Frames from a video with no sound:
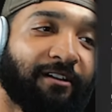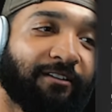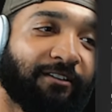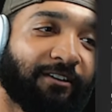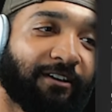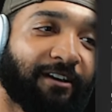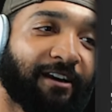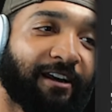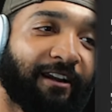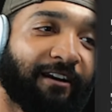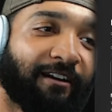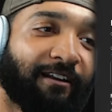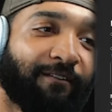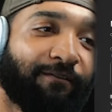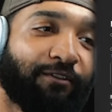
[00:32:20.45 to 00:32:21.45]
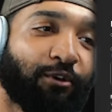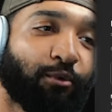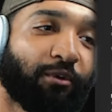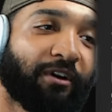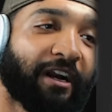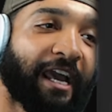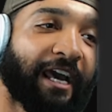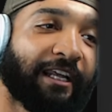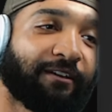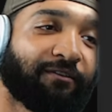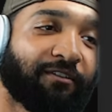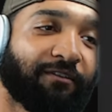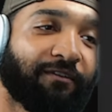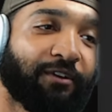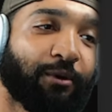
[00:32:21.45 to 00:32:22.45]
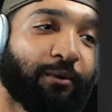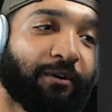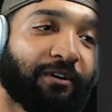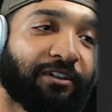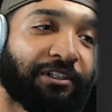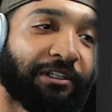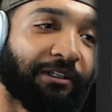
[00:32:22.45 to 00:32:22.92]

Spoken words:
Look at that. Fewer ads for viewers,